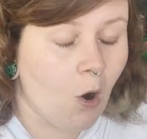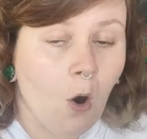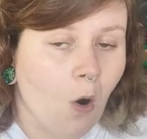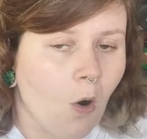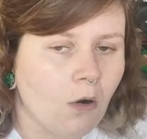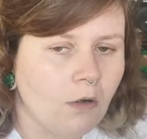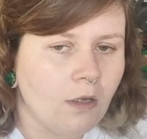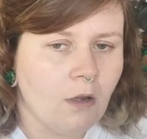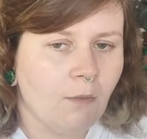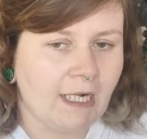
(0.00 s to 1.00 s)
Or
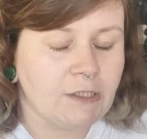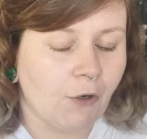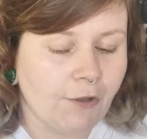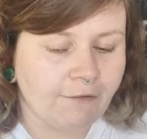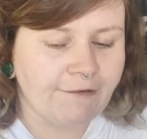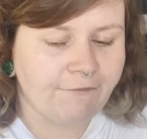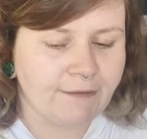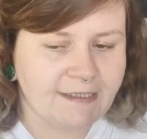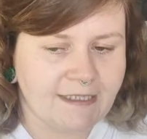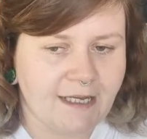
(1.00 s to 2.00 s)
when I saw another
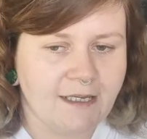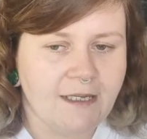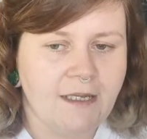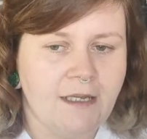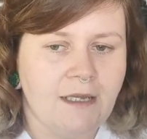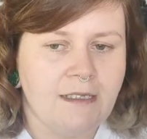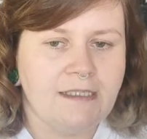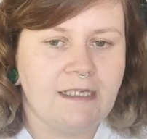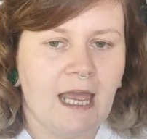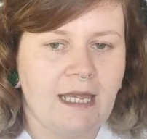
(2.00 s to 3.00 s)
influencer
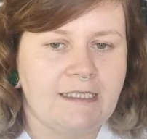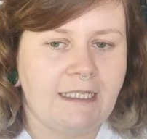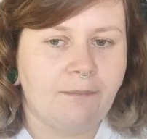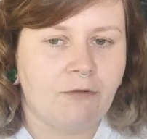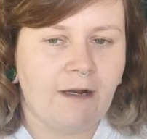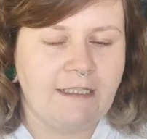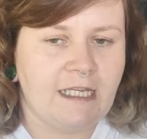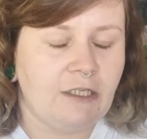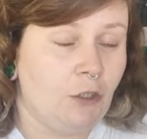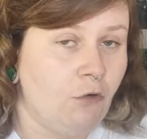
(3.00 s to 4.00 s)
say the price
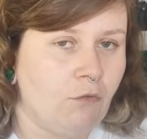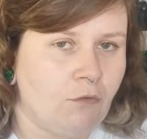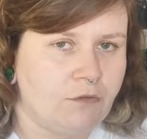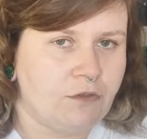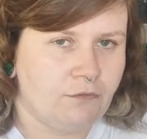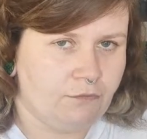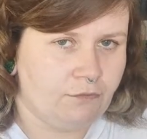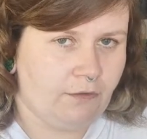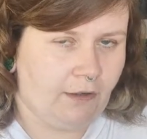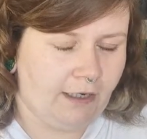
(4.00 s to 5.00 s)
in euros,
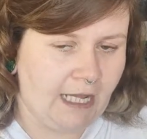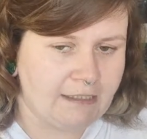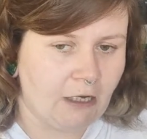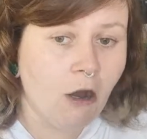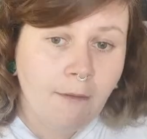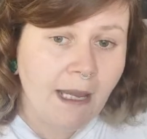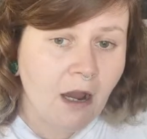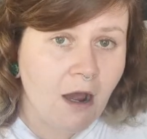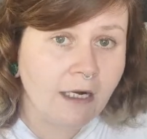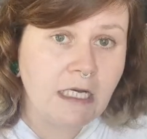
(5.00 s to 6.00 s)
and I was like, oh my
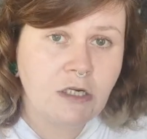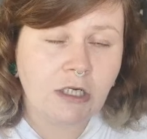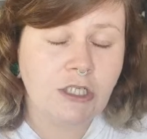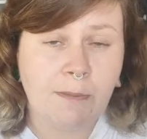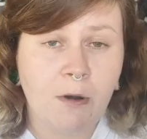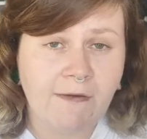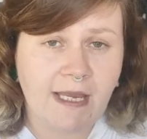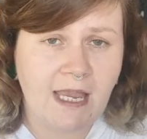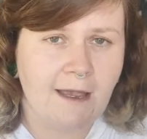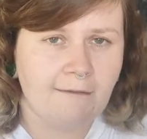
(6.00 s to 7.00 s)
God, it's going to ship over
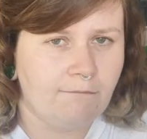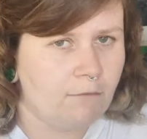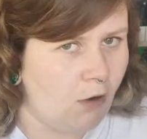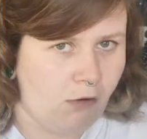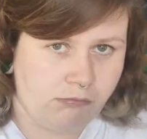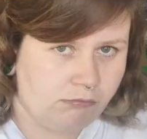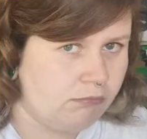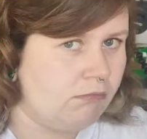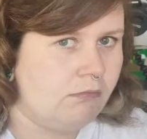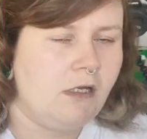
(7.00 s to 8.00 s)
here. No.
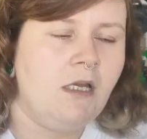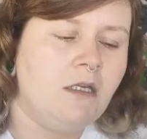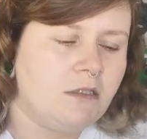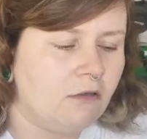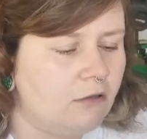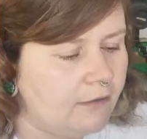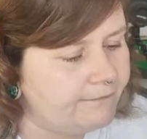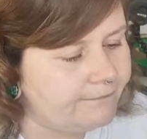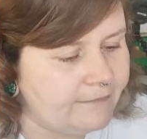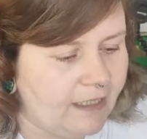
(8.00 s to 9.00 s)
So,
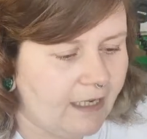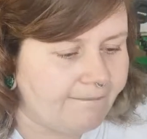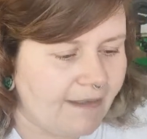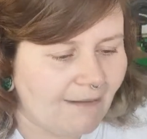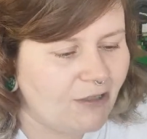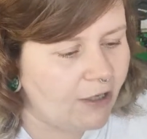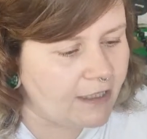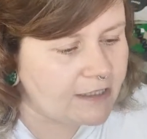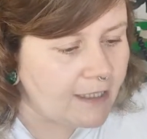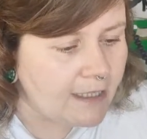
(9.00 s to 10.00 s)
yeah, I'm
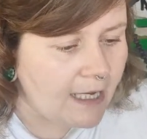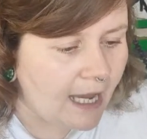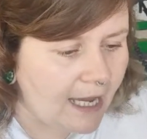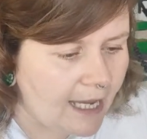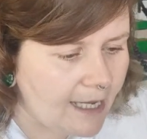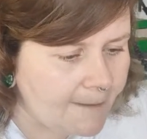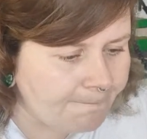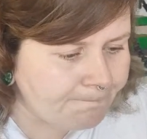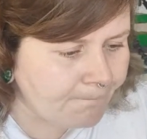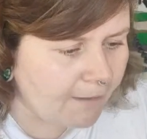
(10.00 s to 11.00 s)
gutted.
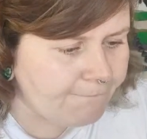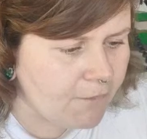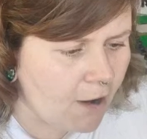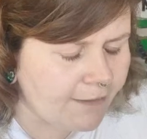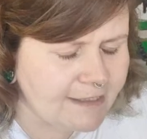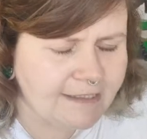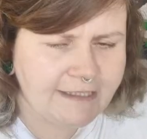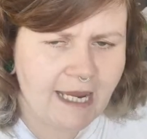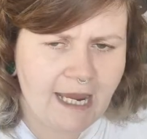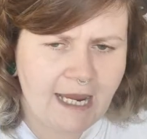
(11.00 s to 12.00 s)
Father's
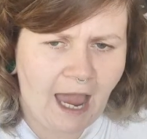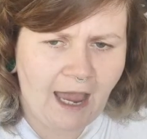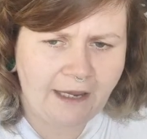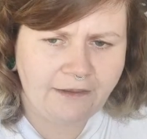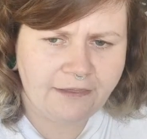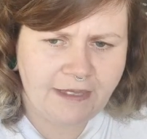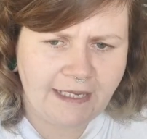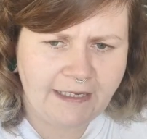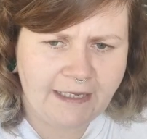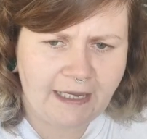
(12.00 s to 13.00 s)
Day, I
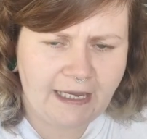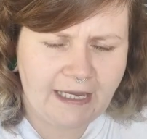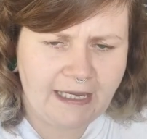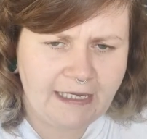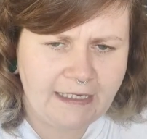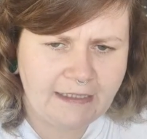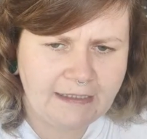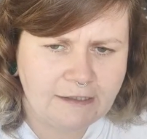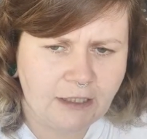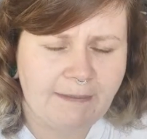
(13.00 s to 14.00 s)
think,
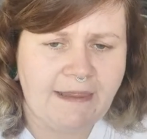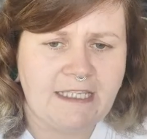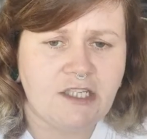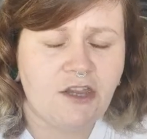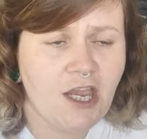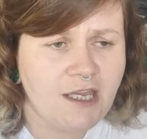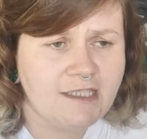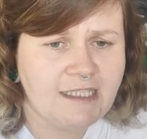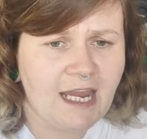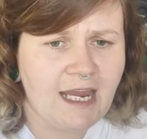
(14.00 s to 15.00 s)
is going to be this
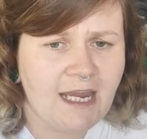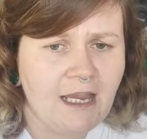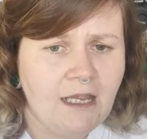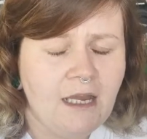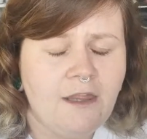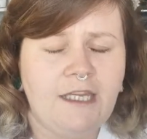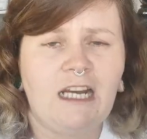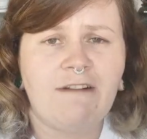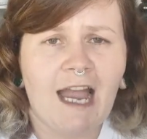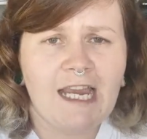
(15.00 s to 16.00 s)
Thursday. The
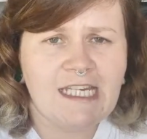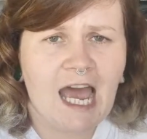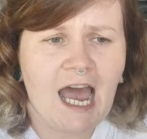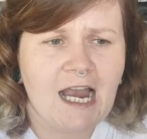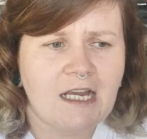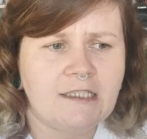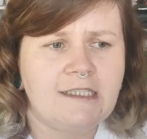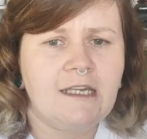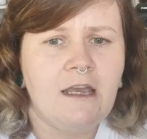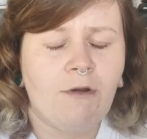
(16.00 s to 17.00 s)

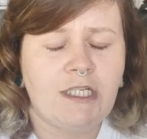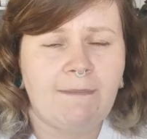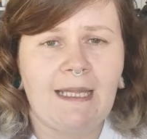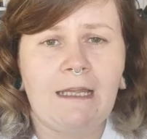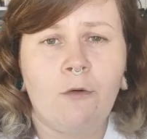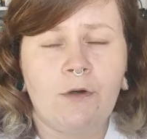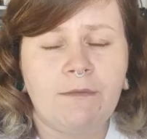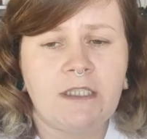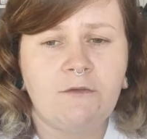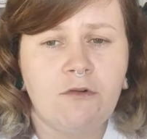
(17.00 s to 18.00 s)
orangutans, which smell like Lord of
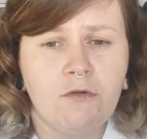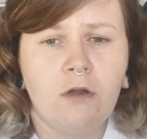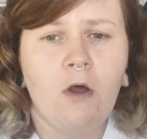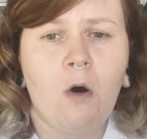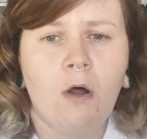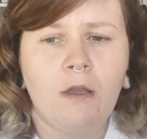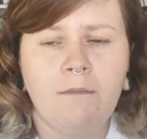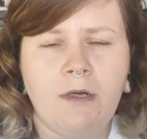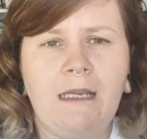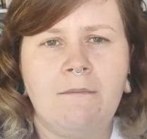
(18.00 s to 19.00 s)
Mercy Rule, all the
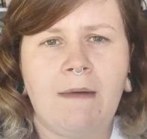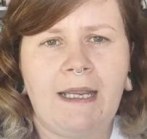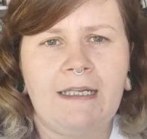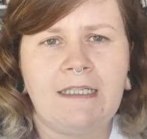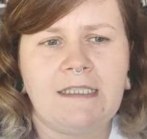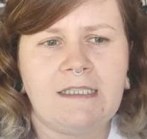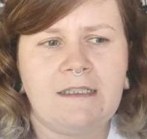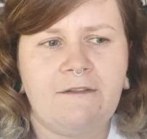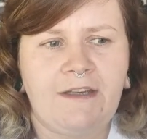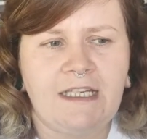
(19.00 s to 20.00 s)
money minus
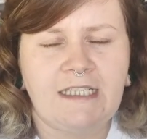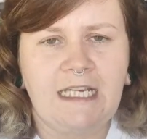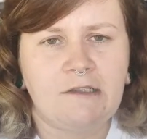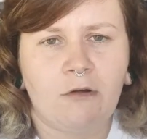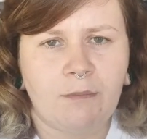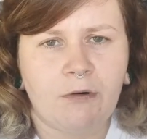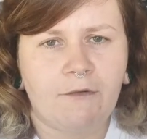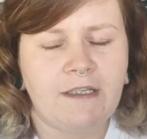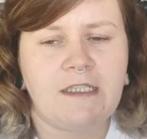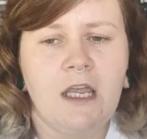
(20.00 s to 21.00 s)
the VAT, so all the
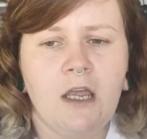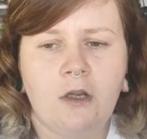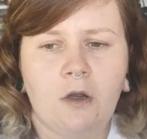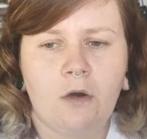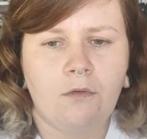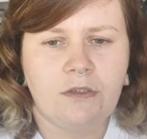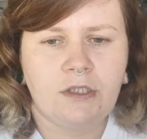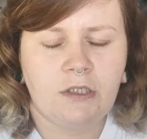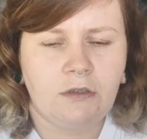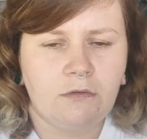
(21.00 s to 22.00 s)
profits, go
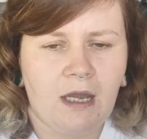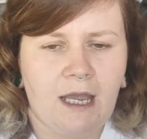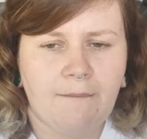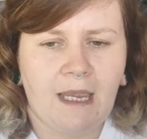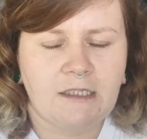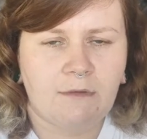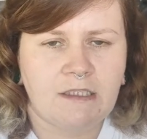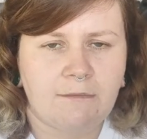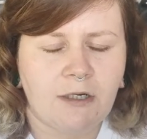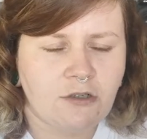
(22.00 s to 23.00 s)
to
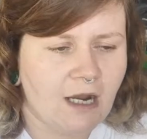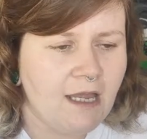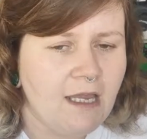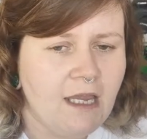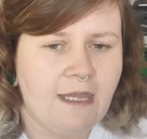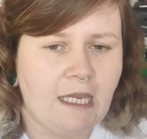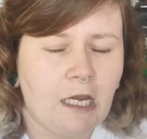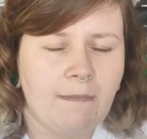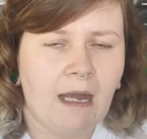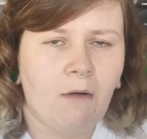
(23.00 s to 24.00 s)
SOS Sumatra. They
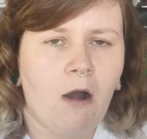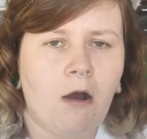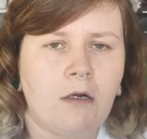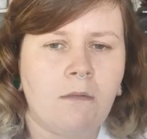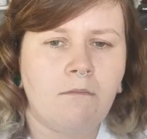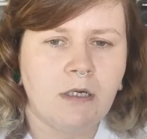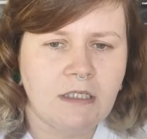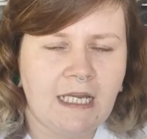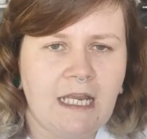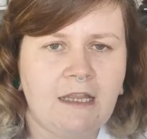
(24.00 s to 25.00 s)
come out on
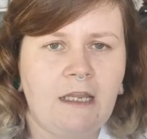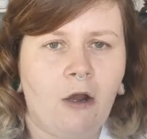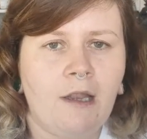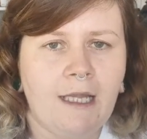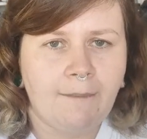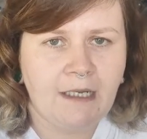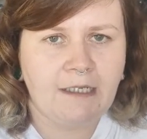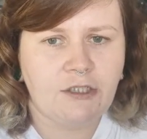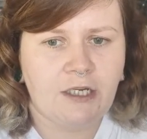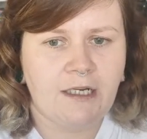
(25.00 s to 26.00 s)
Monday. They are limited
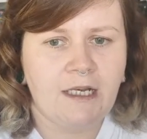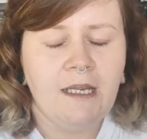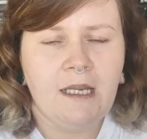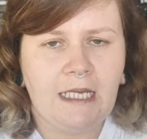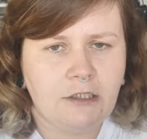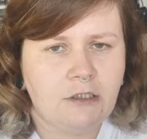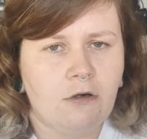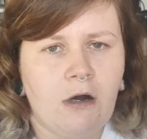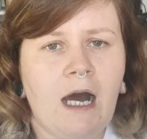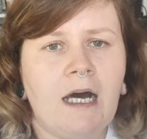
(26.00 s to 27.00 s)
edition. Each
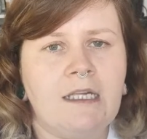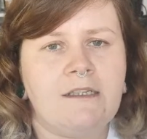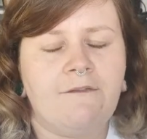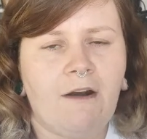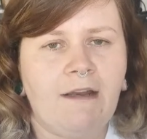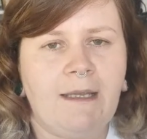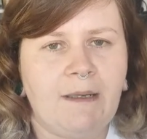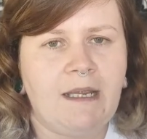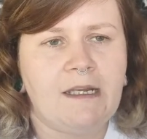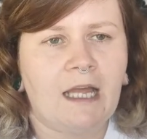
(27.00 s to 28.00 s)
store has a very
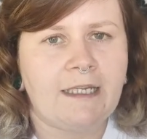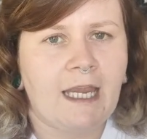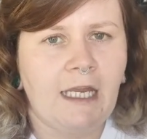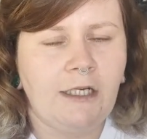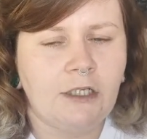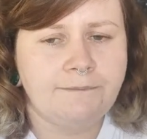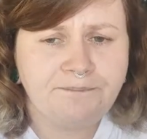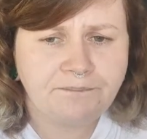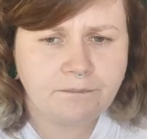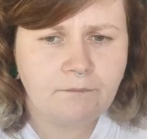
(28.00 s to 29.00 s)
limited
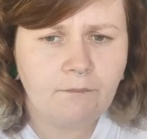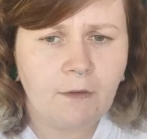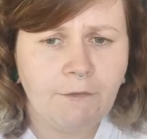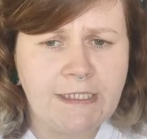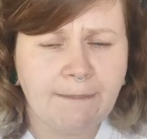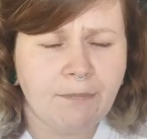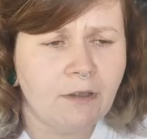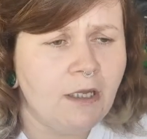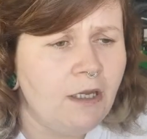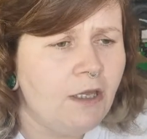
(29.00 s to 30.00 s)
allocation. For
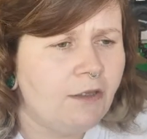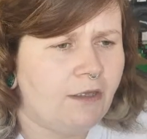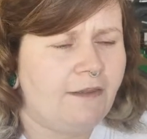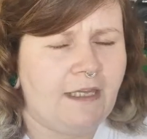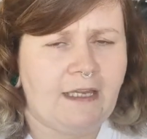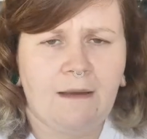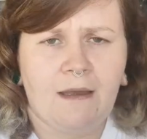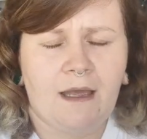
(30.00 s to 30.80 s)
example, I think